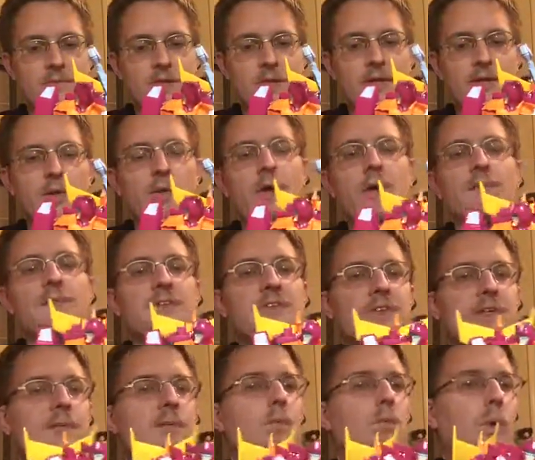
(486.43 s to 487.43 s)
I don't have the
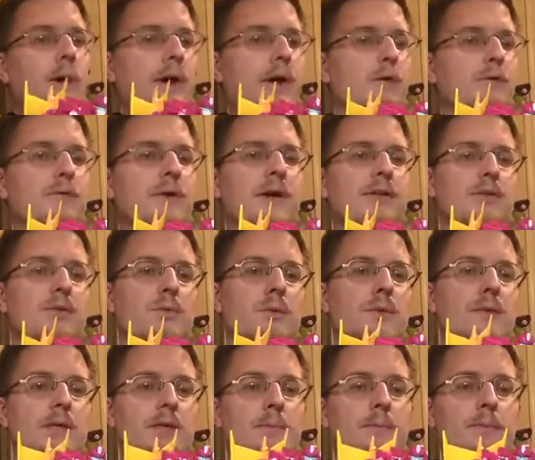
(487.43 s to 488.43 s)
same wow factor
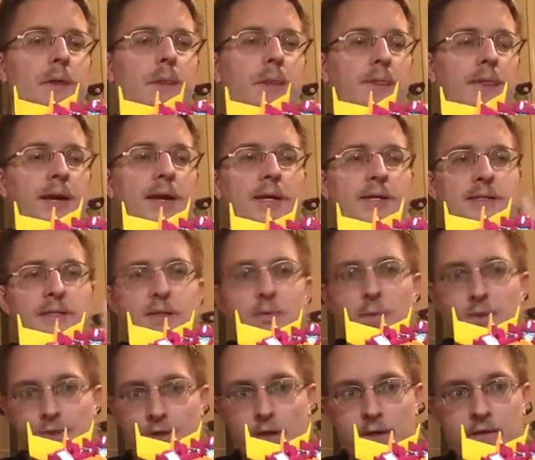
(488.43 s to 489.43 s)
with him that I did
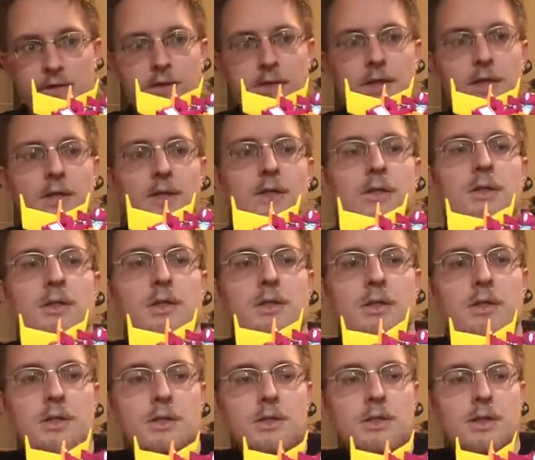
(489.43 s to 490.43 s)
with Ironhide.
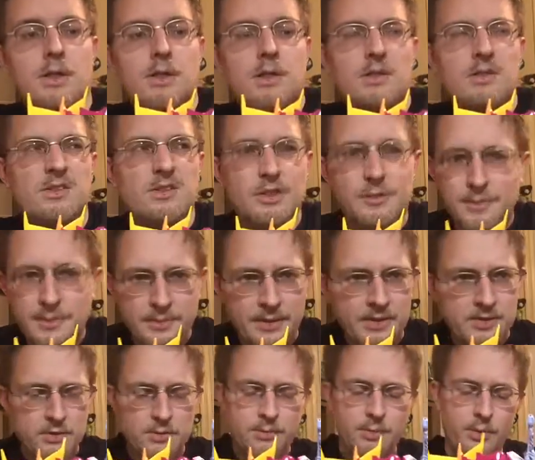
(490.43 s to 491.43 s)
And jumping
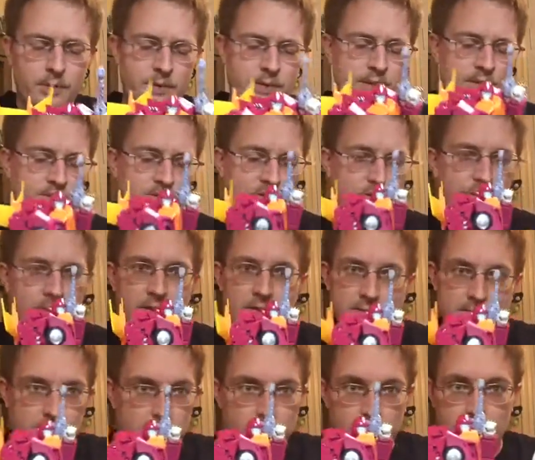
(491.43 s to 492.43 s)
back to a point that I just
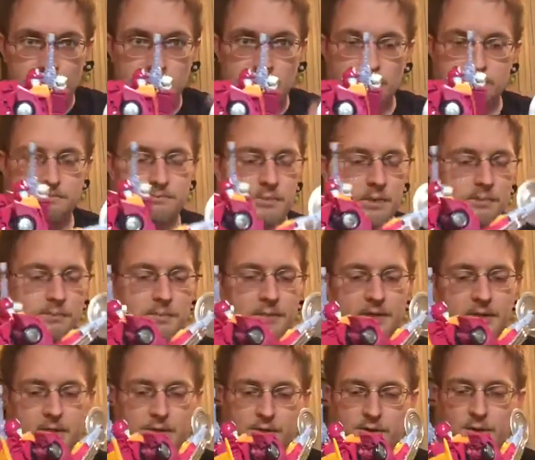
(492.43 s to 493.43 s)
made a
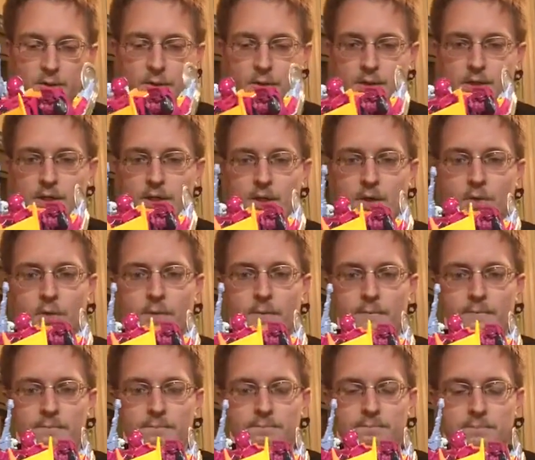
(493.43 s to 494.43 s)
minute or two ago,
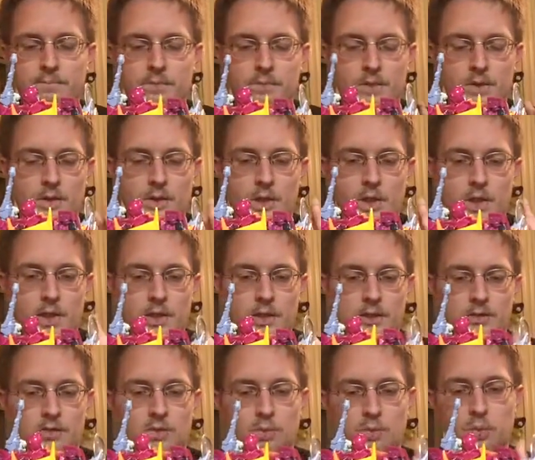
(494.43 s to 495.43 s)

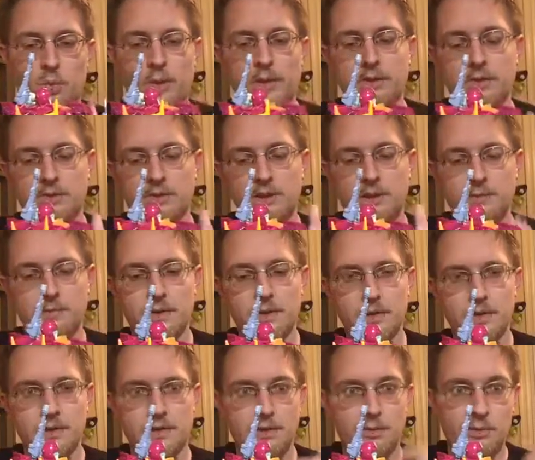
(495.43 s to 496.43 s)
it's weird to
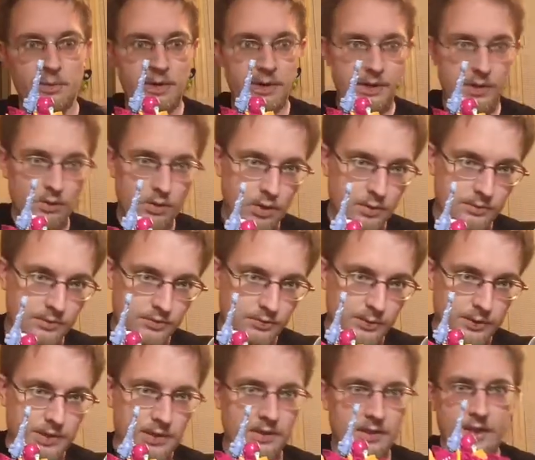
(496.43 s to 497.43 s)
me that when I go home this
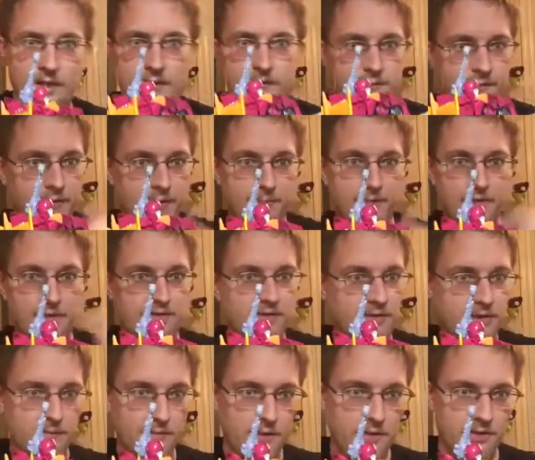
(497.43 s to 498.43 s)
weekend, I have family that's
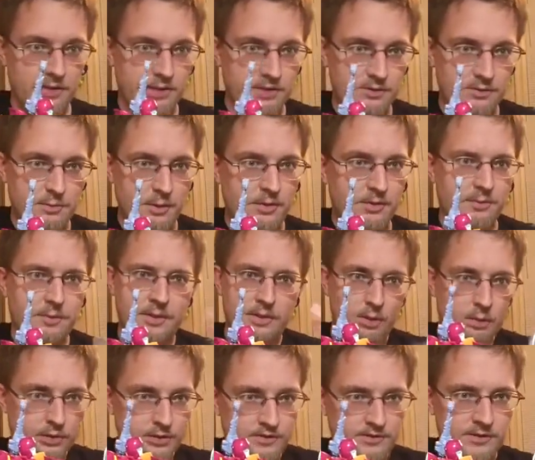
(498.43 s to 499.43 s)
getting married next month. My
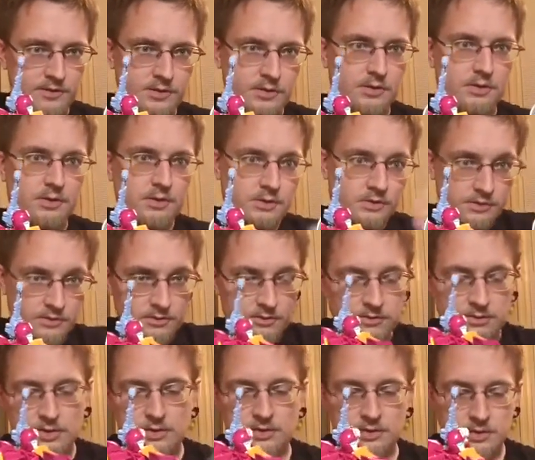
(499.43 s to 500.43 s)
only sister is,
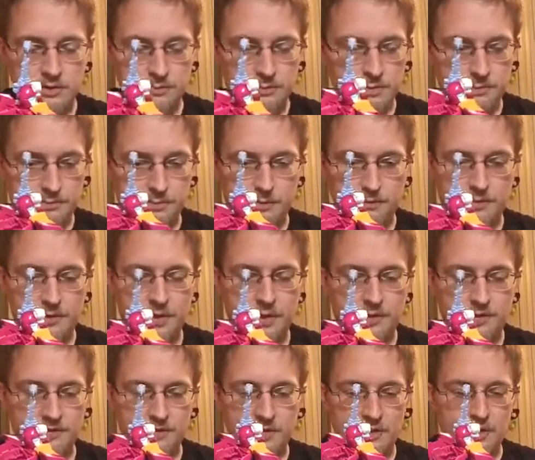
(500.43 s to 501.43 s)
just to be perfectly
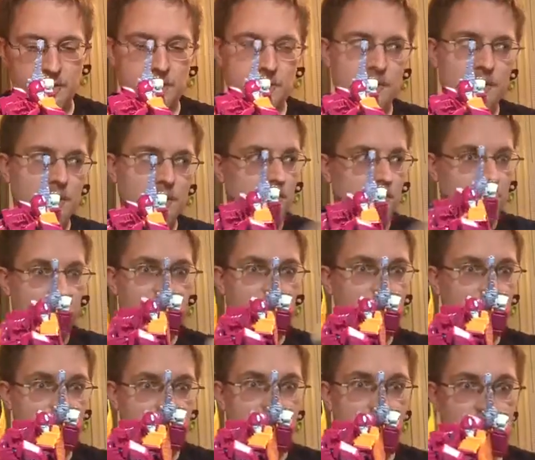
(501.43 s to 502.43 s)
honest, and I've
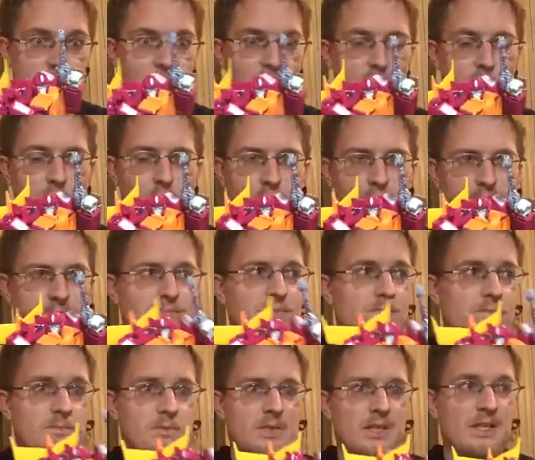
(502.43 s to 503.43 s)
been traveling home
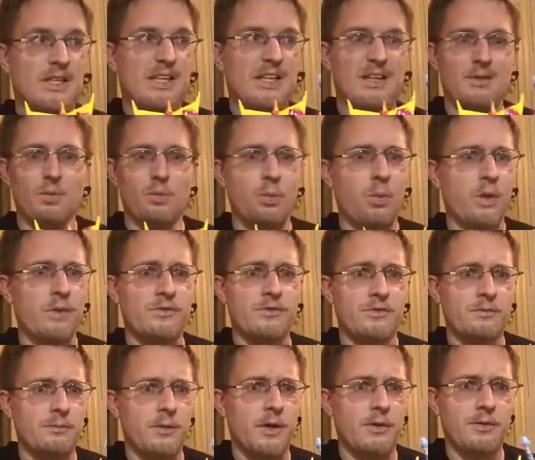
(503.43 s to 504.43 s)
once
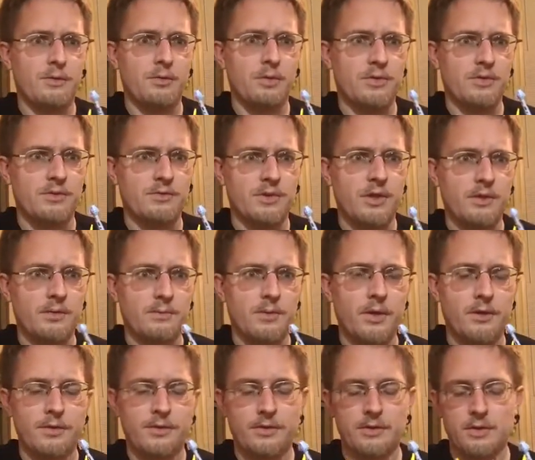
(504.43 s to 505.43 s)
a month or once every other
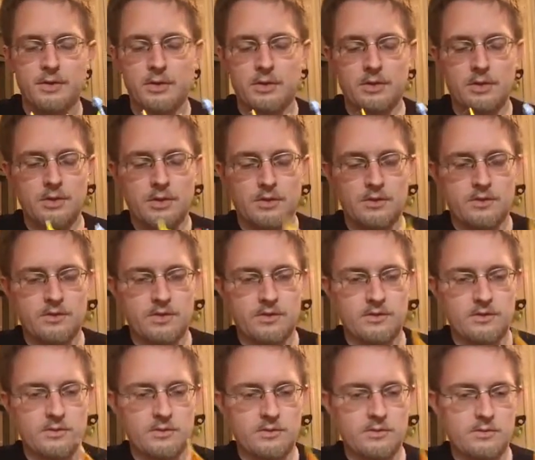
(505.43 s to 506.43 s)
month
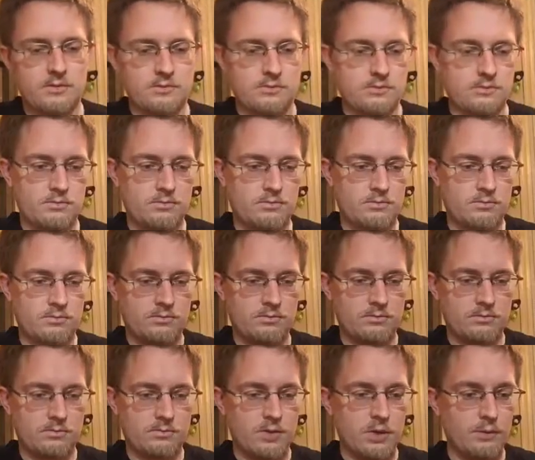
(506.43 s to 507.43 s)
since
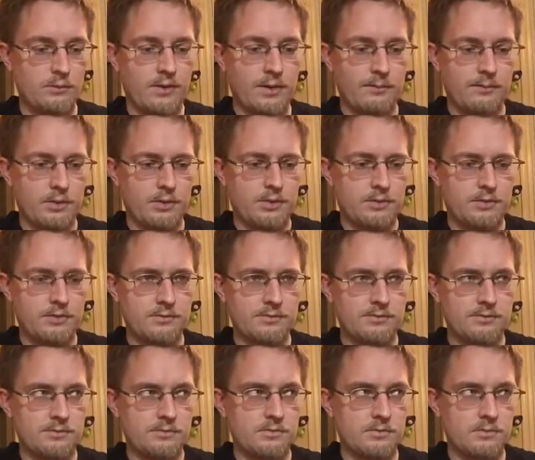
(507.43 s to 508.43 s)
November,
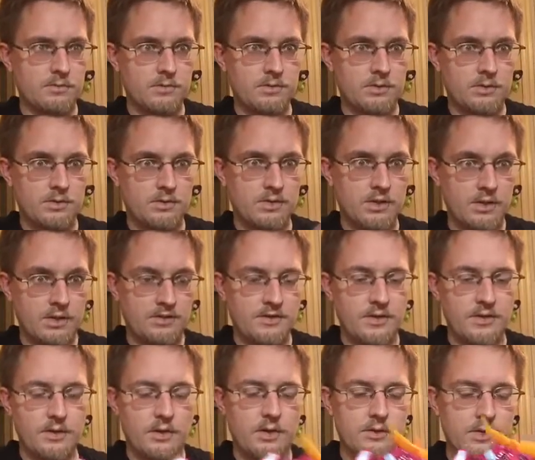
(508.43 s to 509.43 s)
setting
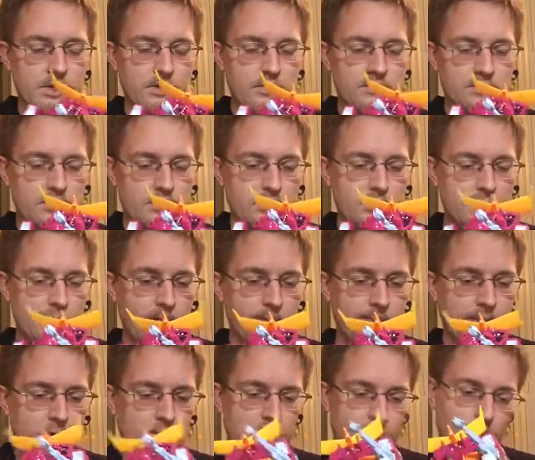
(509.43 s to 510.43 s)
aside the holidays to
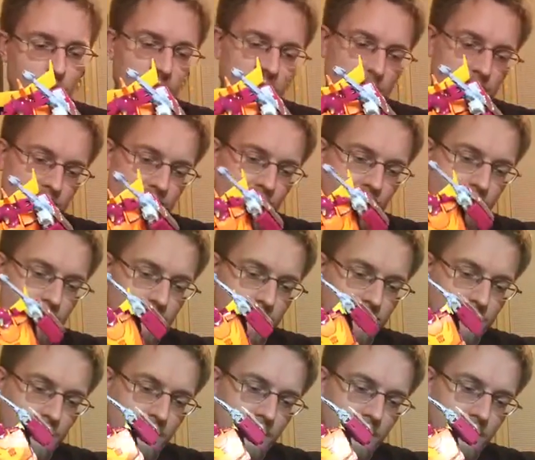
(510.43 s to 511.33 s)
help out with wedding stuff.